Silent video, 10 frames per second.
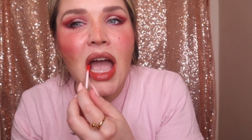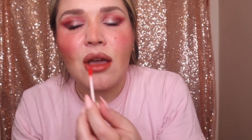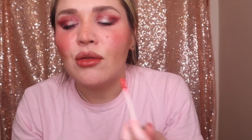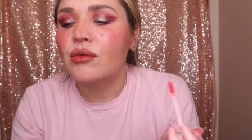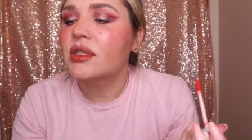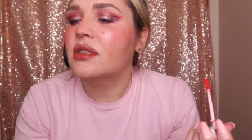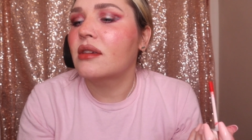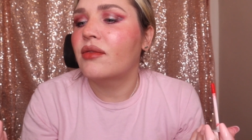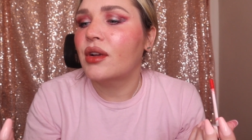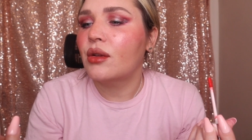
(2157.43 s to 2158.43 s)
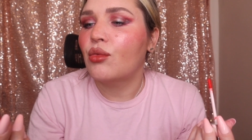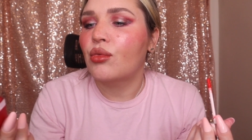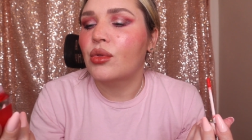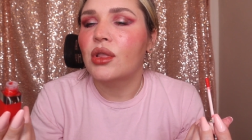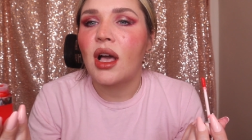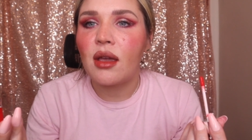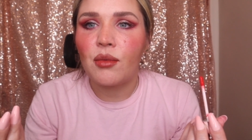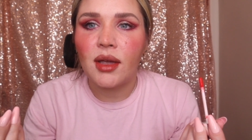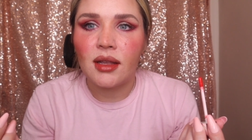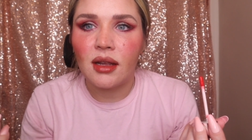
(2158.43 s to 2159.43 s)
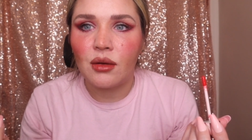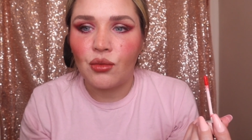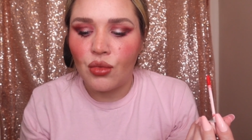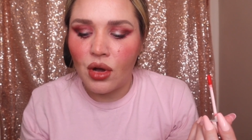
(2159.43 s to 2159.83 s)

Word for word: Ooh, it's like very lightweight and